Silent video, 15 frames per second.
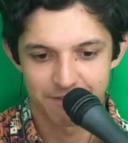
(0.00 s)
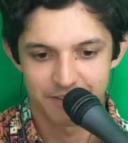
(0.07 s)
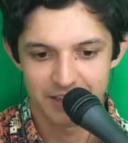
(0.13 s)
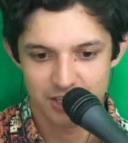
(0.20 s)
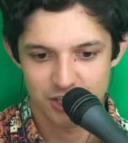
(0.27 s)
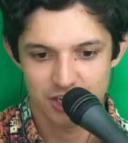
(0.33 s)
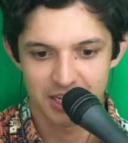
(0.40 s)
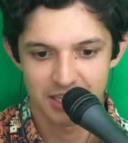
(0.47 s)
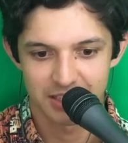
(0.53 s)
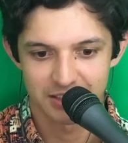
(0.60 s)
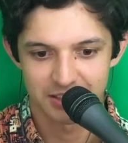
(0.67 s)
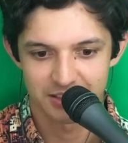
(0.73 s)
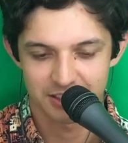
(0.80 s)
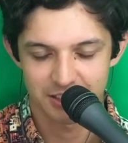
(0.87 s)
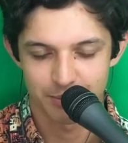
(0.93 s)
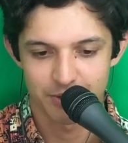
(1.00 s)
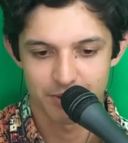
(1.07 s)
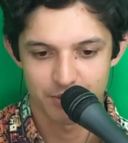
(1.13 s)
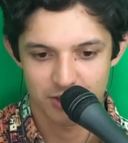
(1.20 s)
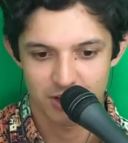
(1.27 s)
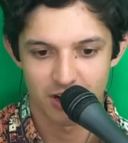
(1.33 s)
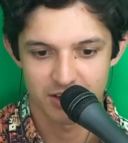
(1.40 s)
finishing some of
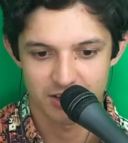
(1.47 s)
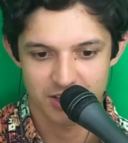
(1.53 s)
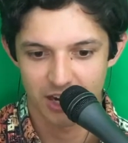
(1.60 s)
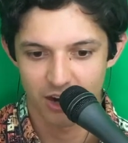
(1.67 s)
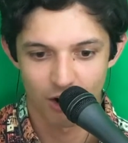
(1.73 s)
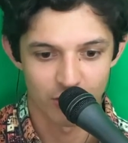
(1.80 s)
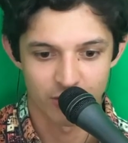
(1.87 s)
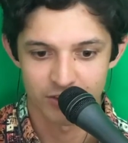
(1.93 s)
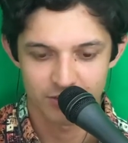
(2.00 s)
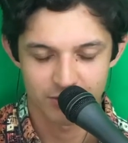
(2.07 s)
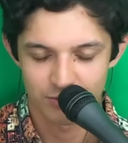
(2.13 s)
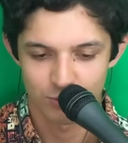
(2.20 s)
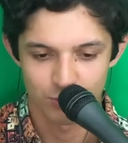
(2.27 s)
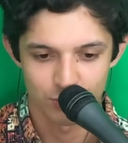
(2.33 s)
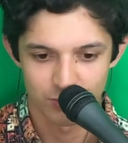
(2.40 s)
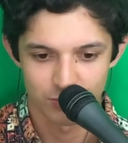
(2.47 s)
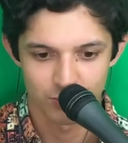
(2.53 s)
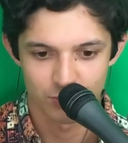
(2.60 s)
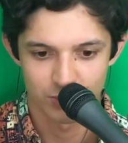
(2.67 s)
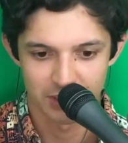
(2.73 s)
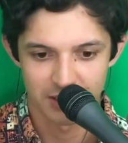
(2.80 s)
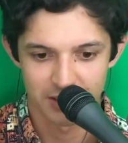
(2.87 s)
those songs that aren't
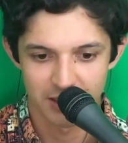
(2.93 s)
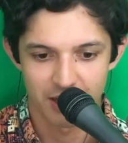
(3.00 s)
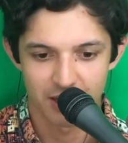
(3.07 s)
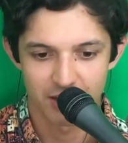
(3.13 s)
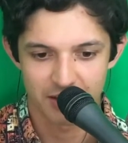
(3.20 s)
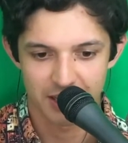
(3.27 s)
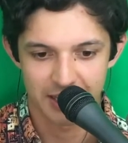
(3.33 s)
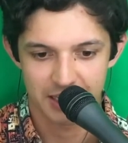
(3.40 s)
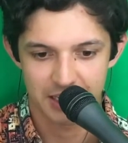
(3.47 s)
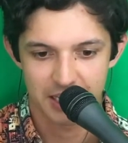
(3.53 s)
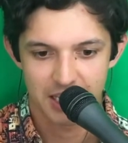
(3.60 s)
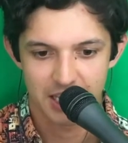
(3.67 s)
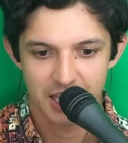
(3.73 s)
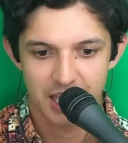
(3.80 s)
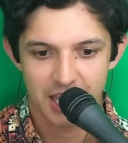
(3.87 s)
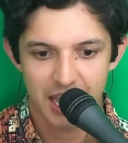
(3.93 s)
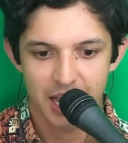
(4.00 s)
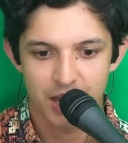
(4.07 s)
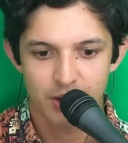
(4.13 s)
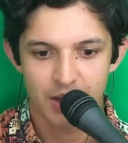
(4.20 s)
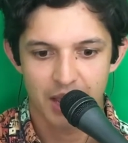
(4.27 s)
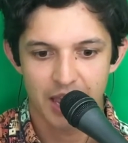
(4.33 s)
really there, like
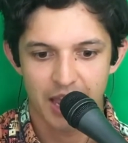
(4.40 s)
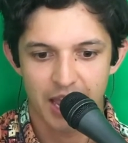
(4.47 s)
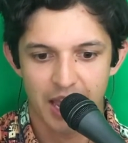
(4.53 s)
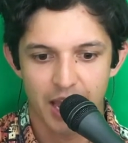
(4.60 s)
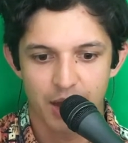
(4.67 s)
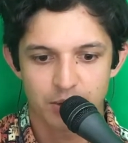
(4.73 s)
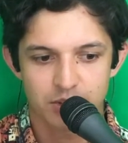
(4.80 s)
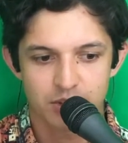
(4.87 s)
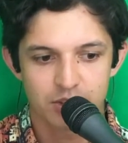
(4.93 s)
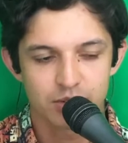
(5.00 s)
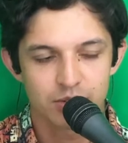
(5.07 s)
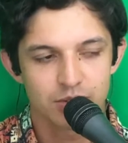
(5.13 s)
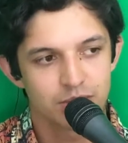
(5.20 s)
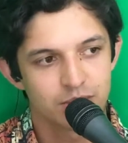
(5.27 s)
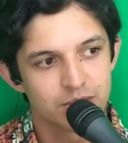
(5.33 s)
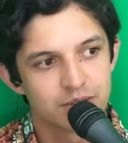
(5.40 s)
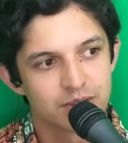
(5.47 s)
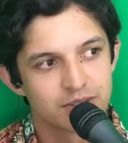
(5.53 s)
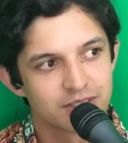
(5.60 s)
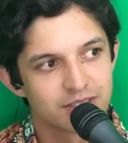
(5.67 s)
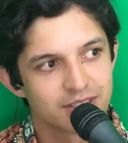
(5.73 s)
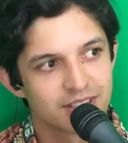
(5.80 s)
how how do you
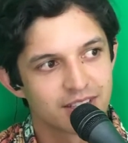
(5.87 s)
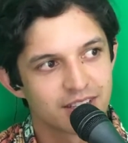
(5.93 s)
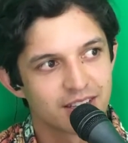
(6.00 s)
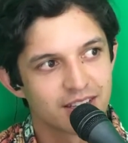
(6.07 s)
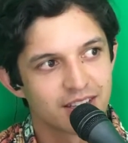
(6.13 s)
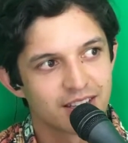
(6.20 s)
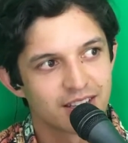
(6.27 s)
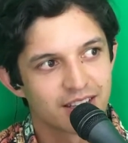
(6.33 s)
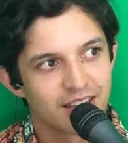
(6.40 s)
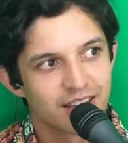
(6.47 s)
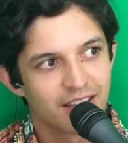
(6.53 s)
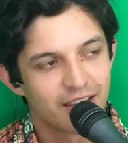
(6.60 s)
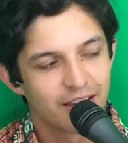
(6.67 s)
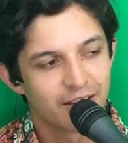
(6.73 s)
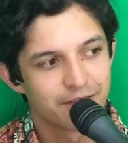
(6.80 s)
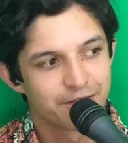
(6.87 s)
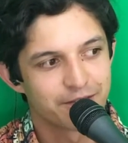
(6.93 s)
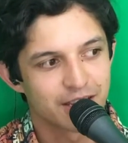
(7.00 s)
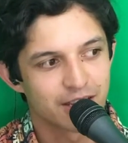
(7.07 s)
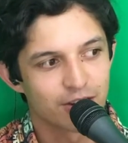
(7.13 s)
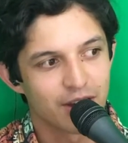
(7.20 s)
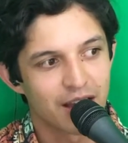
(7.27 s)

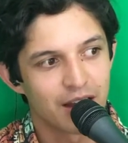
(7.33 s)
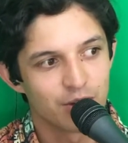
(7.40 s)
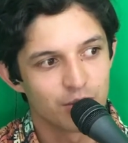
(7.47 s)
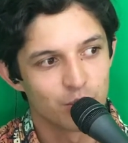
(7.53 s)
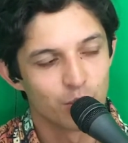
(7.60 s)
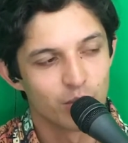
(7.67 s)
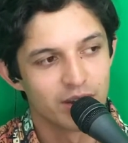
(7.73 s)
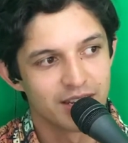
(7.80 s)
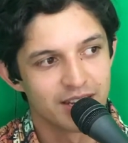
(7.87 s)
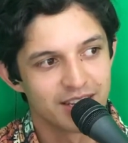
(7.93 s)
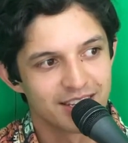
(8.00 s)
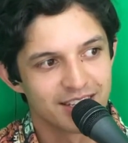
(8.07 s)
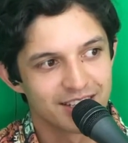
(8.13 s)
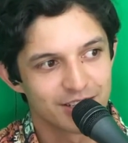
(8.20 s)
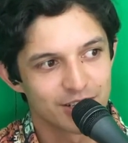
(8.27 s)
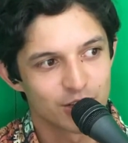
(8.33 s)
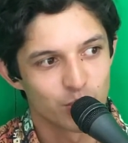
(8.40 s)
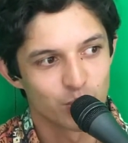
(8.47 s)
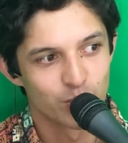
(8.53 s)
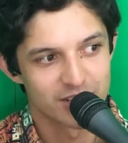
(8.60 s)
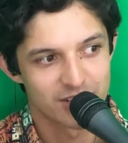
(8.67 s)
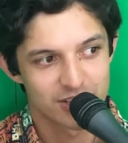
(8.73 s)
figure out what
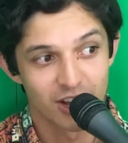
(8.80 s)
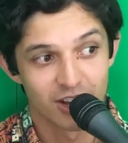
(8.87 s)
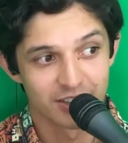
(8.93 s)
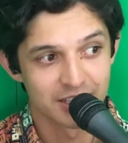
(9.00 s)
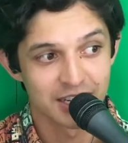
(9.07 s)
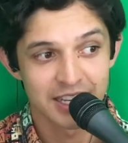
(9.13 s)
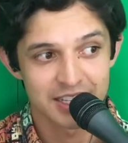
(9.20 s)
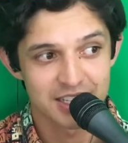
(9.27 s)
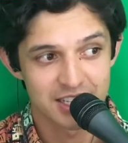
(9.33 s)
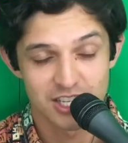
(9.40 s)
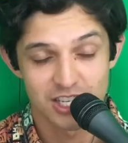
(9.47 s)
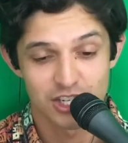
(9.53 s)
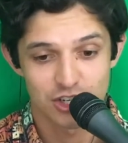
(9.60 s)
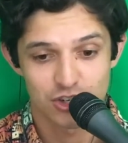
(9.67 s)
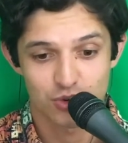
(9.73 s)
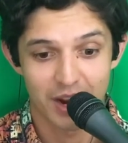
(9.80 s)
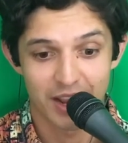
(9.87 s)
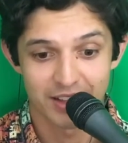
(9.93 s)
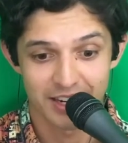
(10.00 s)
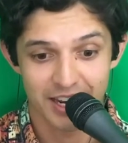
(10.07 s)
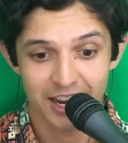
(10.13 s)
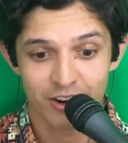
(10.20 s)
a song needs? Is it just
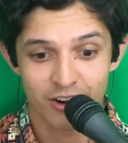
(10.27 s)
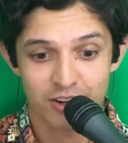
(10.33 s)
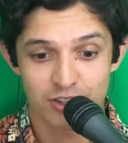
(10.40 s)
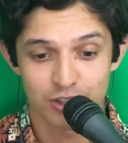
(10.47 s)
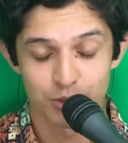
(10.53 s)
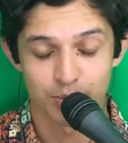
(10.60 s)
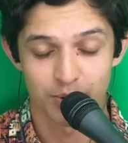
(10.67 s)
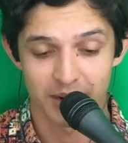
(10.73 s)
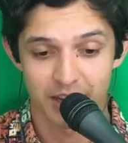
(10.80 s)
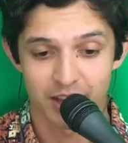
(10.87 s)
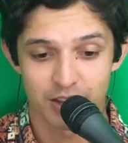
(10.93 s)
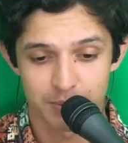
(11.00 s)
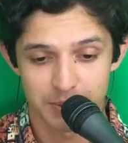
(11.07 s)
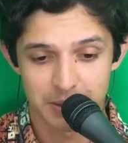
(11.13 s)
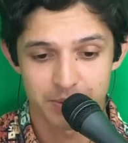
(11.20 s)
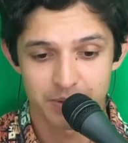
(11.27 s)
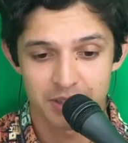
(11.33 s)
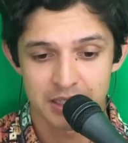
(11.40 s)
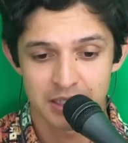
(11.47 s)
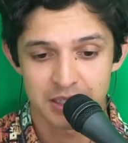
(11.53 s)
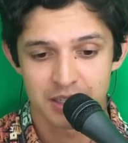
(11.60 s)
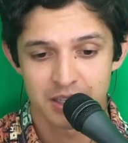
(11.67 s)
trial and error? Do you bring other people
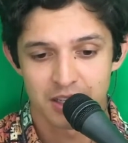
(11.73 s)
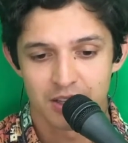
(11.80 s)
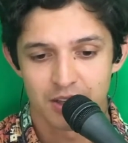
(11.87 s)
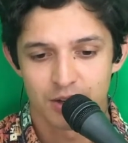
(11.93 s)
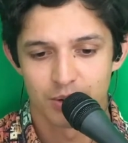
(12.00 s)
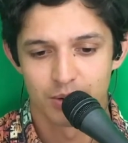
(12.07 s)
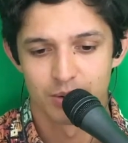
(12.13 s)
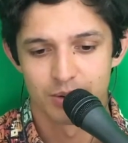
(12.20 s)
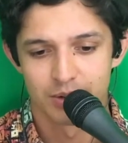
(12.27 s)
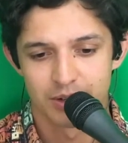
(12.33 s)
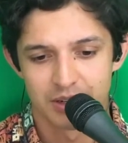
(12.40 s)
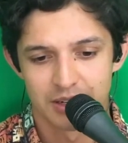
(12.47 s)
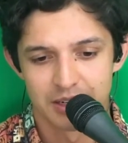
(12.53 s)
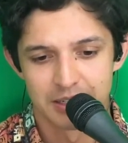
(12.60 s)
in, or